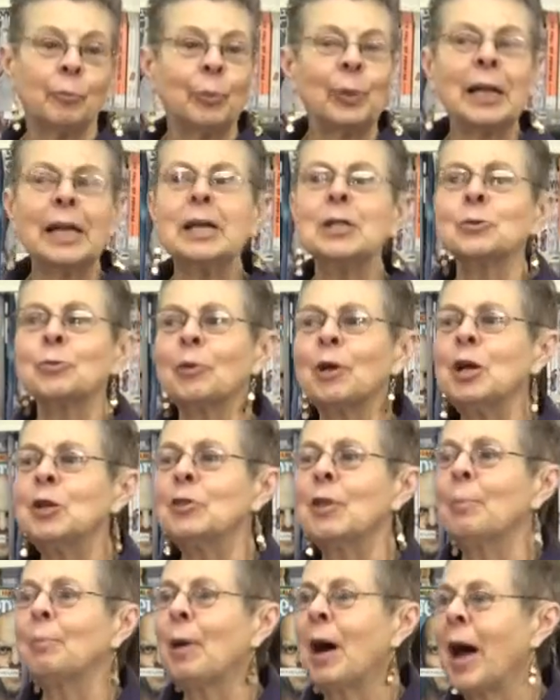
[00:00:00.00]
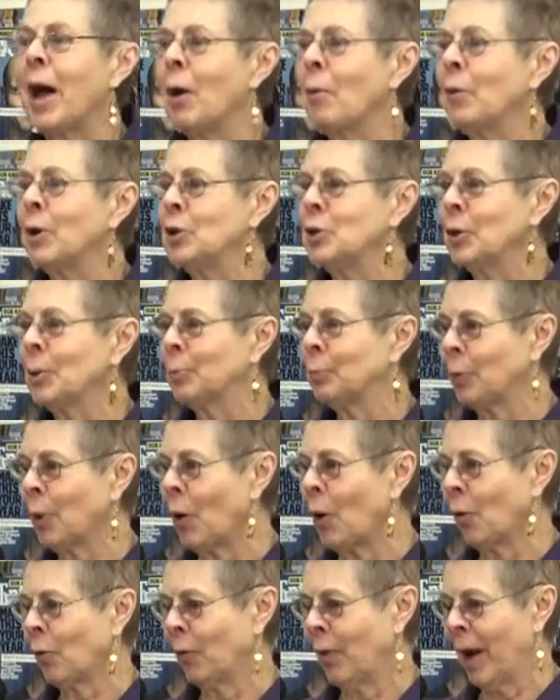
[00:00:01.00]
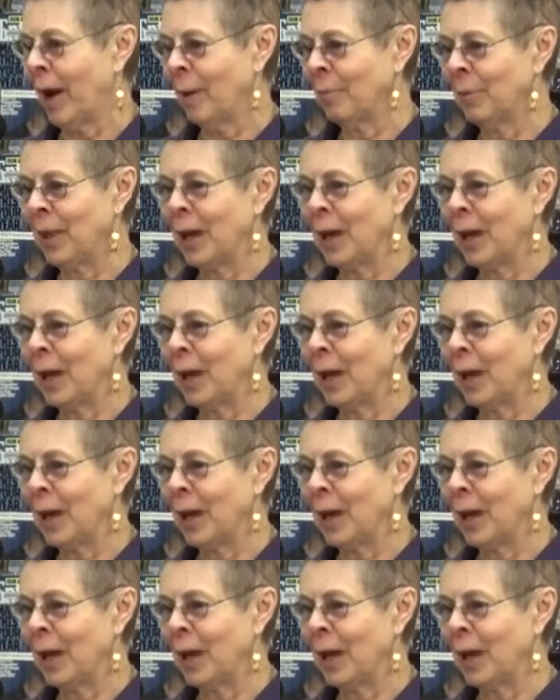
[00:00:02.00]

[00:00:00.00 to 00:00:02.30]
Please read the bio in your program.